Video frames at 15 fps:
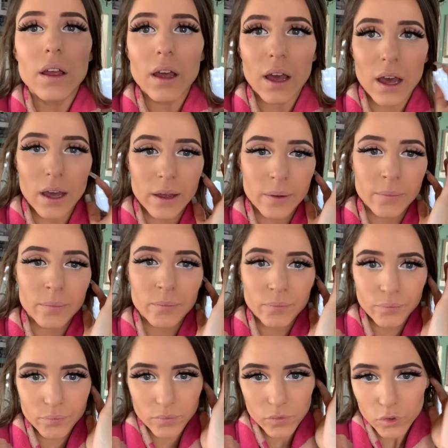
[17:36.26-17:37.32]
Um,
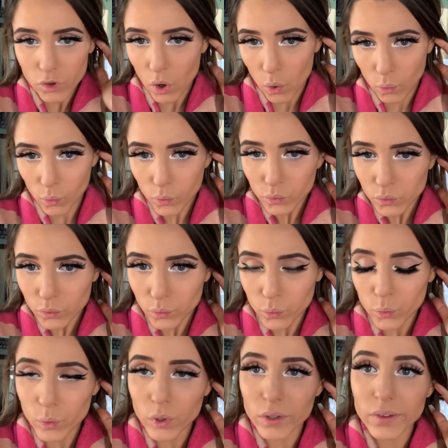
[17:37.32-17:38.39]
so
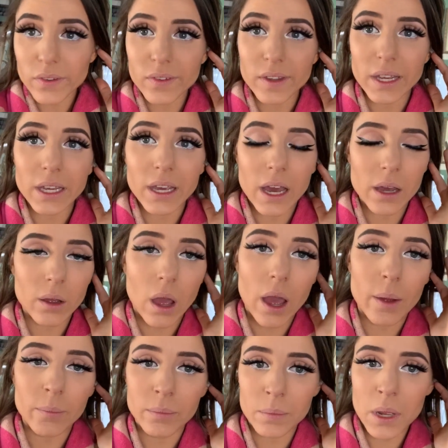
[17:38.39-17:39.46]
we'll see. I
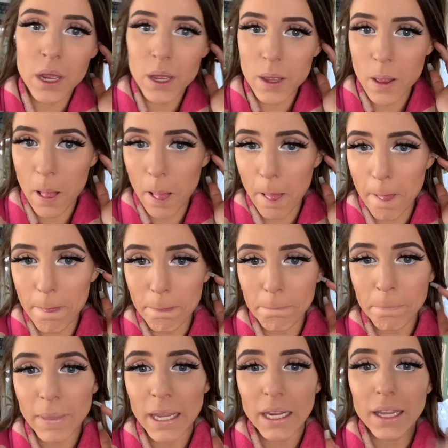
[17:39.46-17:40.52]
I'm,
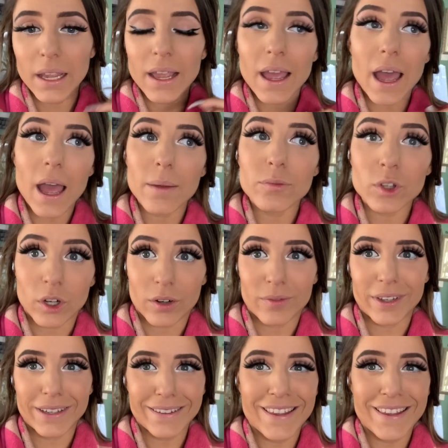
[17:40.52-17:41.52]
I'm nervous.